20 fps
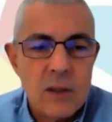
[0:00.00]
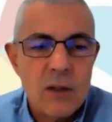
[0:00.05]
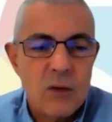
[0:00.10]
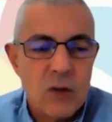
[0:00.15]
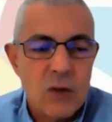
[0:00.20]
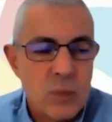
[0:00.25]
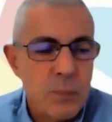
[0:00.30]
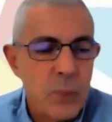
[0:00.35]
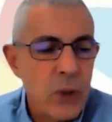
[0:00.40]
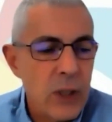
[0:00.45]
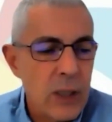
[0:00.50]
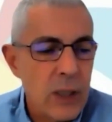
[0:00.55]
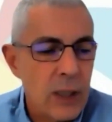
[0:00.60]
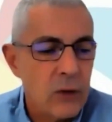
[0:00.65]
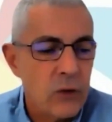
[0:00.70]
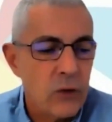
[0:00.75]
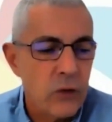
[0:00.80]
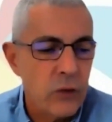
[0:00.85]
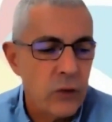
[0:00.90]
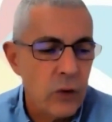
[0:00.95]
So it's putting
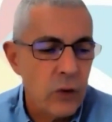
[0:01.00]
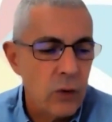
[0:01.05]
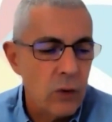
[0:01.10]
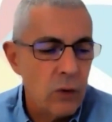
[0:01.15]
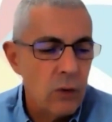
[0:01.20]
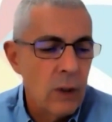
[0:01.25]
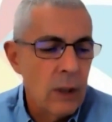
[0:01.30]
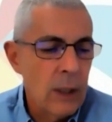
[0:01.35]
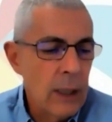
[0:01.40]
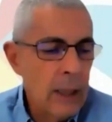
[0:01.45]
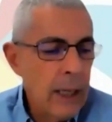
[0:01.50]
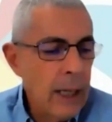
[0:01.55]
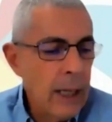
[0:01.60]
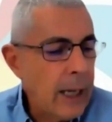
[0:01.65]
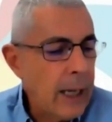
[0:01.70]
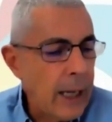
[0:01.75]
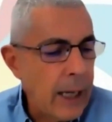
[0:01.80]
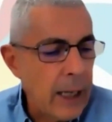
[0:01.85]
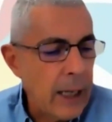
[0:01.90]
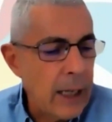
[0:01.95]
it through
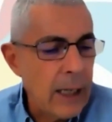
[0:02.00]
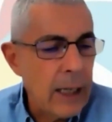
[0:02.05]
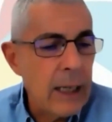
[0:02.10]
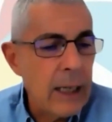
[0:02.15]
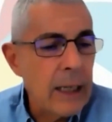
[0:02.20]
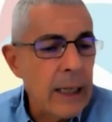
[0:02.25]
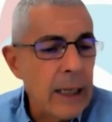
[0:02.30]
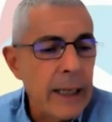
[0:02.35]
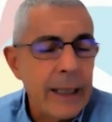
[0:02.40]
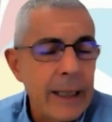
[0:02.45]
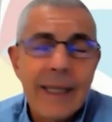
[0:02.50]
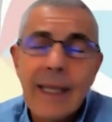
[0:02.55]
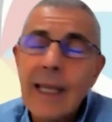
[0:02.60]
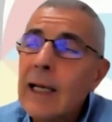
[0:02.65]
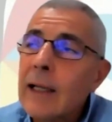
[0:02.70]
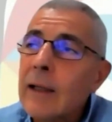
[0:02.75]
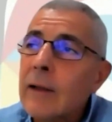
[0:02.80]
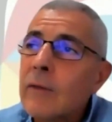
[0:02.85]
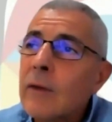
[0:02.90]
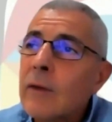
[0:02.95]
a
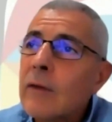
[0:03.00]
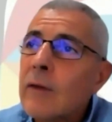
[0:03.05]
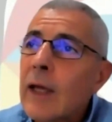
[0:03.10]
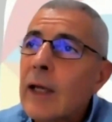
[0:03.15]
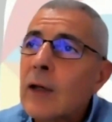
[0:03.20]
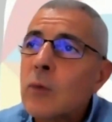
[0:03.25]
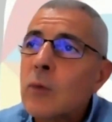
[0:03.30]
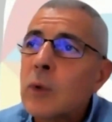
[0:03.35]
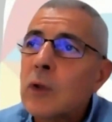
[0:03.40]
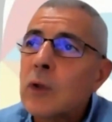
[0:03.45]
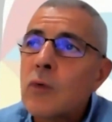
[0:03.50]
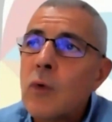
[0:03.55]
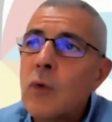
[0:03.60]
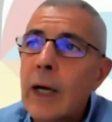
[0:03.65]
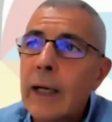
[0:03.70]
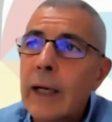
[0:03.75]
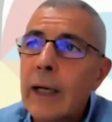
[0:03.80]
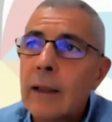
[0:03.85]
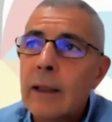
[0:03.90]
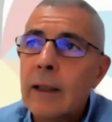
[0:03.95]
kiln that would
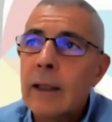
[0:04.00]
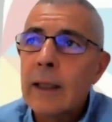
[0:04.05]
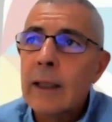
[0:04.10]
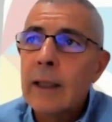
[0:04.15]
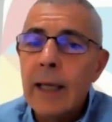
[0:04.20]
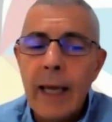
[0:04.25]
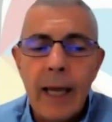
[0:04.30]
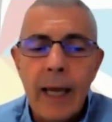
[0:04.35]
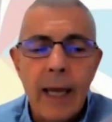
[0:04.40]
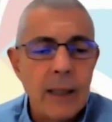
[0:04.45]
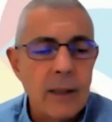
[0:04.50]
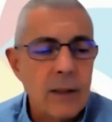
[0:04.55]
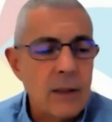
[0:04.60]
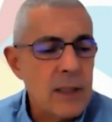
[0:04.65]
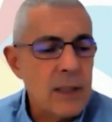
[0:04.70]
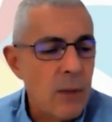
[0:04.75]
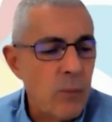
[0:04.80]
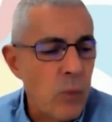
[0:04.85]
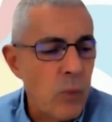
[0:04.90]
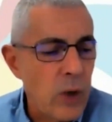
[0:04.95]
run at
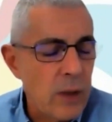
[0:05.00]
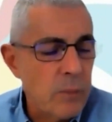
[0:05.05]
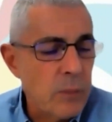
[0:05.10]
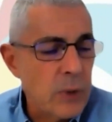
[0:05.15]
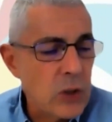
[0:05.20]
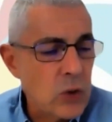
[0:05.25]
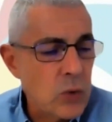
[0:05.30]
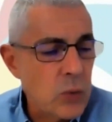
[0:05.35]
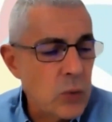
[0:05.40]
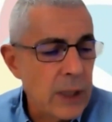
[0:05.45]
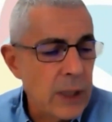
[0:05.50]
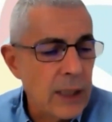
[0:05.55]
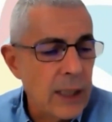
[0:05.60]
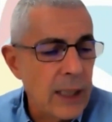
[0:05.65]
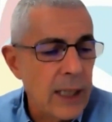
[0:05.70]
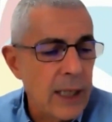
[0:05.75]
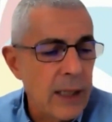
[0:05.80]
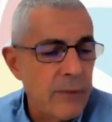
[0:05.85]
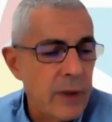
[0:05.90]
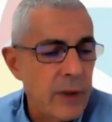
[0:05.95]
somewhere between
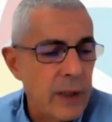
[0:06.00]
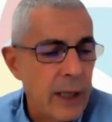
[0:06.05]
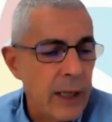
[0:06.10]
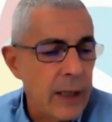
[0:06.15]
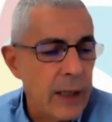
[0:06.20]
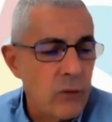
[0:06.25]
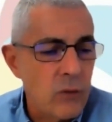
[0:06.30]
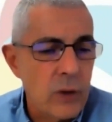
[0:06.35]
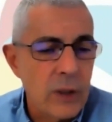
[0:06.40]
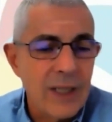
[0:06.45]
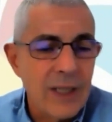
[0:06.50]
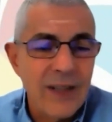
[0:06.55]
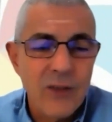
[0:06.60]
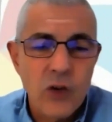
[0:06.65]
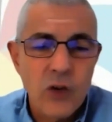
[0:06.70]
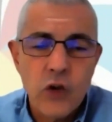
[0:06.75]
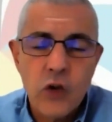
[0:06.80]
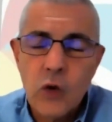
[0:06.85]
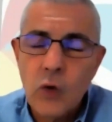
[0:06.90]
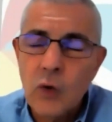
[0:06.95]
1100 and
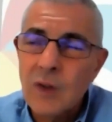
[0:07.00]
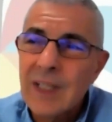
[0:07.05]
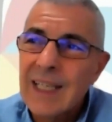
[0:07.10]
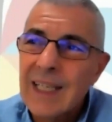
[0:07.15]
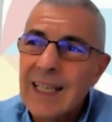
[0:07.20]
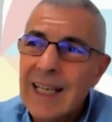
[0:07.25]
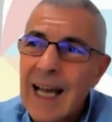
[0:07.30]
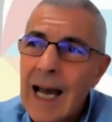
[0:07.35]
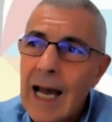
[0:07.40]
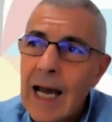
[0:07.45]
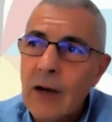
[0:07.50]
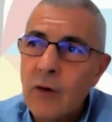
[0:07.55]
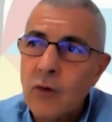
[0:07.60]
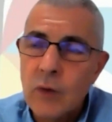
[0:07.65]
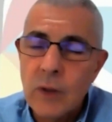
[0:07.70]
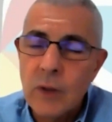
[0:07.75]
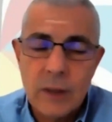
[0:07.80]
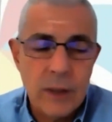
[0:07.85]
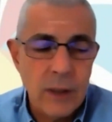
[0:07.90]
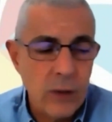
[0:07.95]

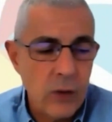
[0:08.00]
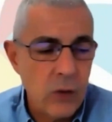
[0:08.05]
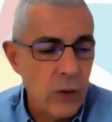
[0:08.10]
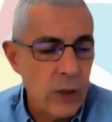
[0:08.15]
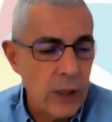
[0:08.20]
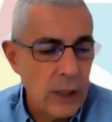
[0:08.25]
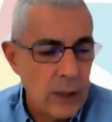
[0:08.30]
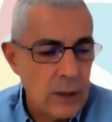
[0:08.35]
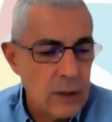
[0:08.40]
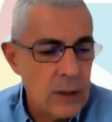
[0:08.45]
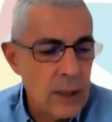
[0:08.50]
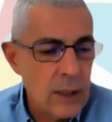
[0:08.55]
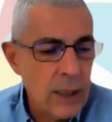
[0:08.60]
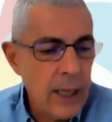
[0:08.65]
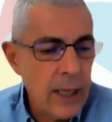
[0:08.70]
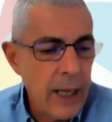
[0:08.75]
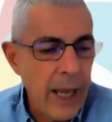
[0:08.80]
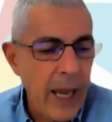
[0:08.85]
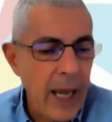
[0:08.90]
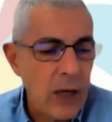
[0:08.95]
1300 degrees,
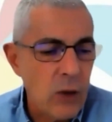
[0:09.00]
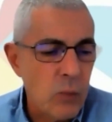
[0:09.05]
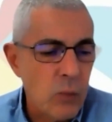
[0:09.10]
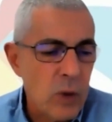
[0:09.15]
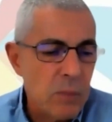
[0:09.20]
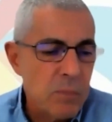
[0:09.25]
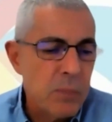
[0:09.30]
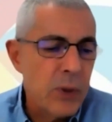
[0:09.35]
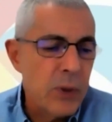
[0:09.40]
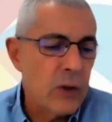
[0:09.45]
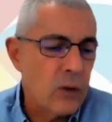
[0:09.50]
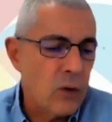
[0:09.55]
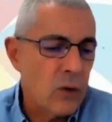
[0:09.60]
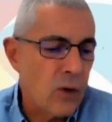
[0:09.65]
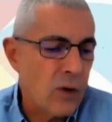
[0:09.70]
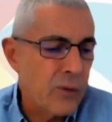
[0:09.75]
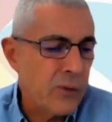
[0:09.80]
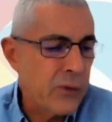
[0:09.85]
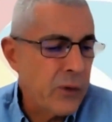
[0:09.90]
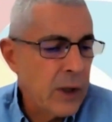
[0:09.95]
and we burn
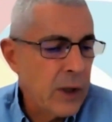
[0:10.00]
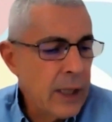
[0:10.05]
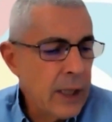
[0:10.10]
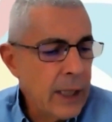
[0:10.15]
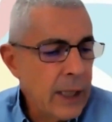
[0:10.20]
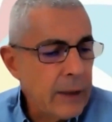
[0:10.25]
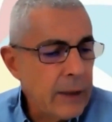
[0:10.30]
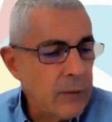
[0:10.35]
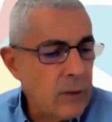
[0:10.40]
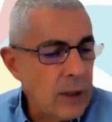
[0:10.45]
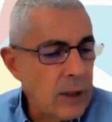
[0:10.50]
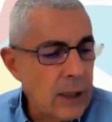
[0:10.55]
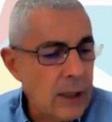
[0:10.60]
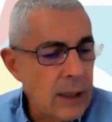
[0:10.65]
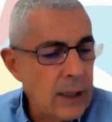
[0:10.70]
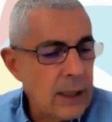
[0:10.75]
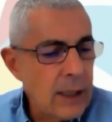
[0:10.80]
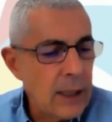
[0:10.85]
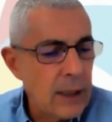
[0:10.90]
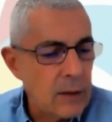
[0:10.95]
off
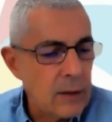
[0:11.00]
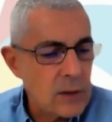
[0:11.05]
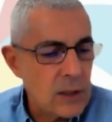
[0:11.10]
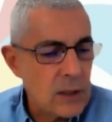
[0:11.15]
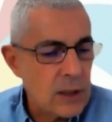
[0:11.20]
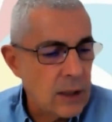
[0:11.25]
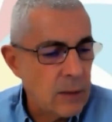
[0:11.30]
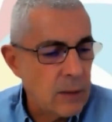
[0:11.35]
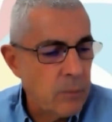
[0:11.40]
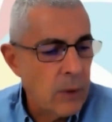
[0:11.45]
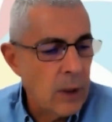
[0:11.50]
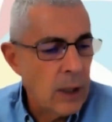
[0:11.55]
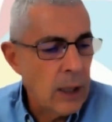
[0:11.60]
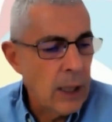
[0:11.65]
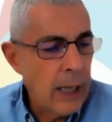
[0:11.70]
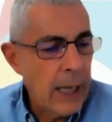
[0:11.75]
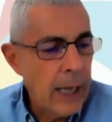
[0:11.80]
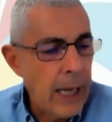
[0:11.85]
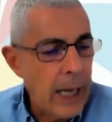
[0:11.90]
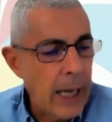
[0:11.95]
the calcium,
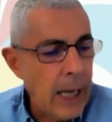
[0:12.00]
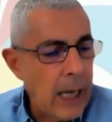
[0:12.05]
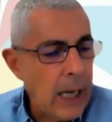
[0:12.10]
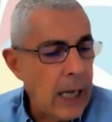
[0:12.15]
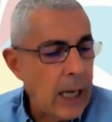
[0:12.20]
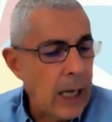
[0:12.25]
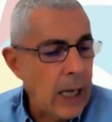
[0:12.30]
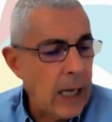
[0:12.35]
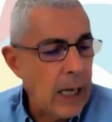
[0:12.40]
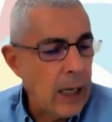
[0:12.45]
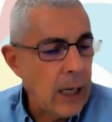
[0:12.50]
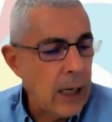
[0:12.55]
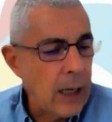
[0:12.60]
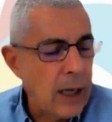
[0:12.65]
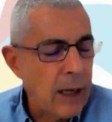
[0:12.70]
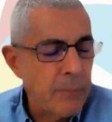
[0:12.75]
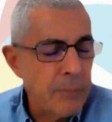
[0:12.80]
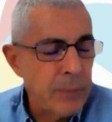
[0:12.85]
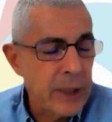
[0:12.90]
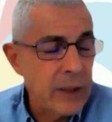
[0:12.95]

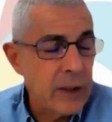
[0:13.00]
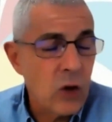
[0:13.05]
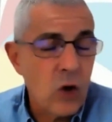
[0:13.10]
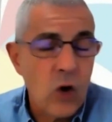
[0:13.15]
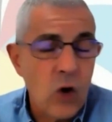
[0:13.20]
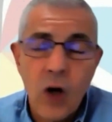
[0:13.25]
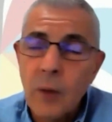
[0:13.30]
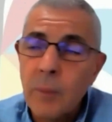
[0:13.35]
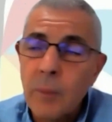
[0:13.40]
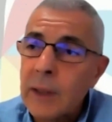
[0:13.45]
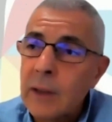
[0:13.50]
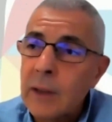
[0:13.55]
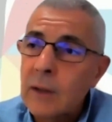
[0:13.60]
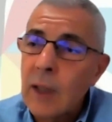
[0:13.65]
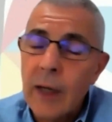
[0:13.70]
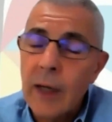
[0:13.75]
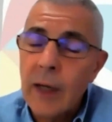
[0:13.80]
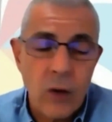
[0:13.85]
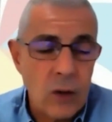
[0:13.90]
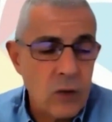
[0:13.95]
the carbon
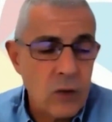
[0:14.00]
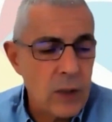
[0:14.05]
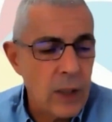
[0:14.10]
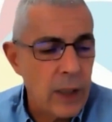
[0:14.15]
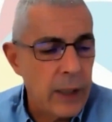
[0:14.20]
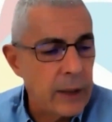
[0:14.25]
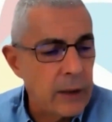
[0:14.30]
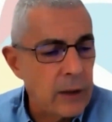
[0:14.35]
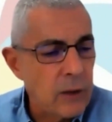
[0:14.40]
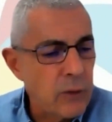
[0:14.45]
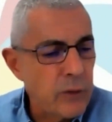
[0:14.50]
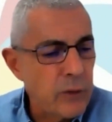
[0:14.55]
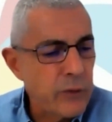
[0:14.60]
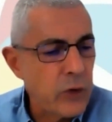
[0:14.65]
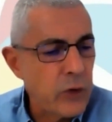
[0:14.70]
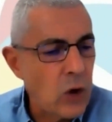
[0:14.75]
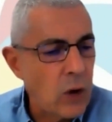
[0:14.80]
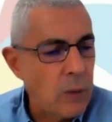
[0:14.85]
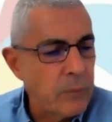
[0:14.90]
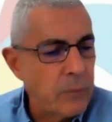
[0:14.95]
dioxide
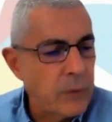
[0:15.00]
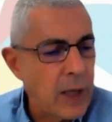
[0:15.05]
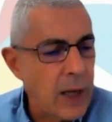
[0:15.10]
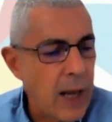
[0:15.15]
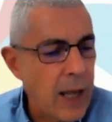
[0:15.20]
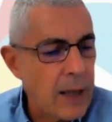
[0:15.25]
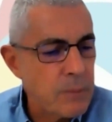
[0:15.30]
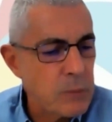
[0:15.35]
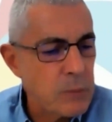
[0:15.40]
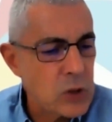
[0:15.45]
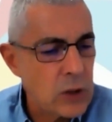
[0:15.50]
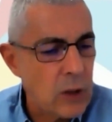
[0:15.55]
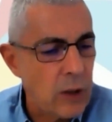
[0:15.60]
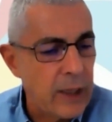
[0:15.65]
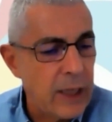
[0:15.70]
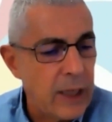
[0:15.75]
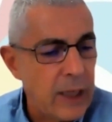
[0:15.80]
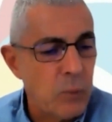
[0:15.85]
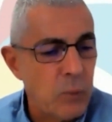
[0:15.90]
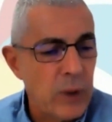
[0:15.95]
from the
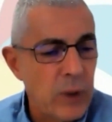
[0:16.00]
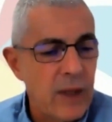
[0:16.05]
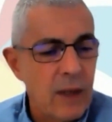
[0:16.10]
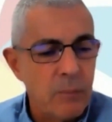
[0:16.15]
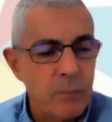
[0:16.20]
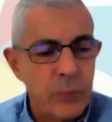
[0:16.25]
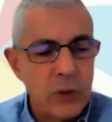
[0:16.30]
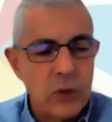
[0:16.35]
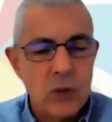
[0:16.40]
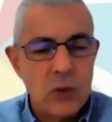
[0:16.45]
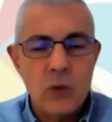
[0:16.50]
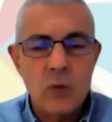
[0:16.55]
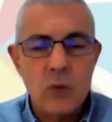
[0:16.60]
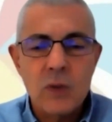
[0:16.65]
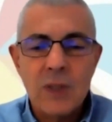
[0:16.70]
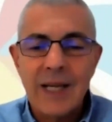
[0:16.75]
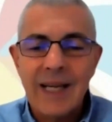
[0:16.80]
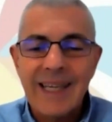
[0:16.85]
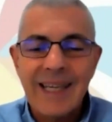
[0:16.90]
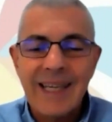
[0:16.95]
limestone, and we then
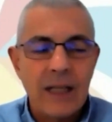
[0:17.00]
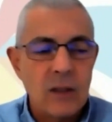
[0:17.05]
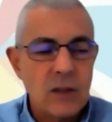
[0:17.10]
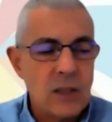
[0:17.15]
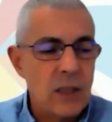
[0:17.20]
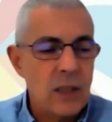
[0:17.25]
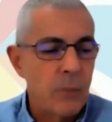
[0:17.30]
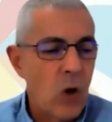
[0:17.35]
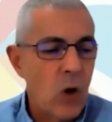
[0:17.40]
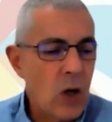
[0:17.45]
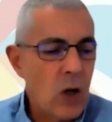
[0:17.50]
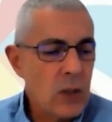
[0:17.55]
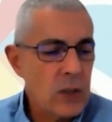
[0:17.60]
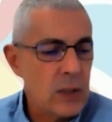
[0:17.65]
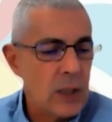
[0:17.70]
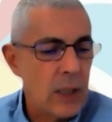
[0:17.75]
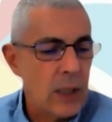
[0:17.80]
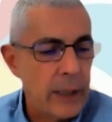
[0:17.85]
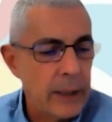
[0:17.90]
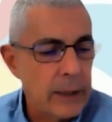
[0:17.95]
produce a calcium
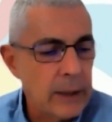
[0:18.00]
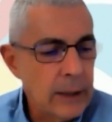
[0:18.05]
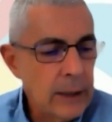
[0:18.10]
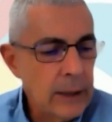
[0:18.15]
oxide.